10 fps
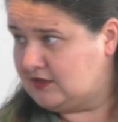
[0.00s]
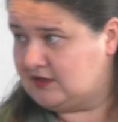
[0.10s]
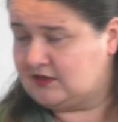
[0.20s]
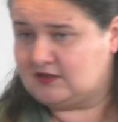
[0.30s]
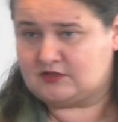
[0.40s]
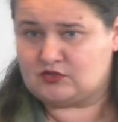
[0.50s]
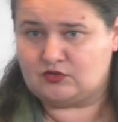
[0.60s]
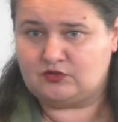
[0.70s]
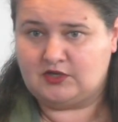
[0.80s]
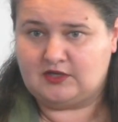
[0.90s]
Uh,
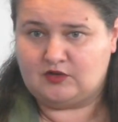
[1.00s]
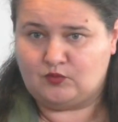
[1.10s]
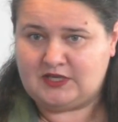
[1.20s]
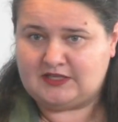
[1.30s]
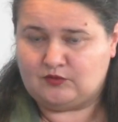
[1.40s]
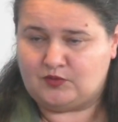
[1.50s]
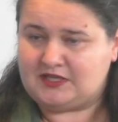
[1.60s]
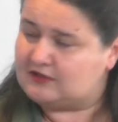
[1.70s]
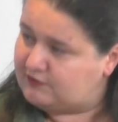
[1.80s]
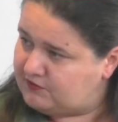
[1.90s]
so we can, we
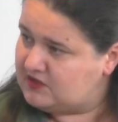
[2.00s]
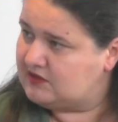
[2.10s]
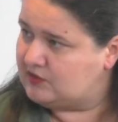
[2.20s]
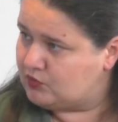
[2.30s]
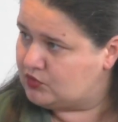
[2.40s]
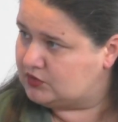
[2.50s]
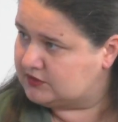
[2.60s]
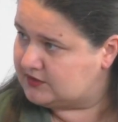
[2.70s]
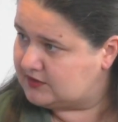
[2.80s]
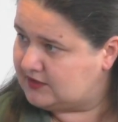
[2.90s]
can feed the world.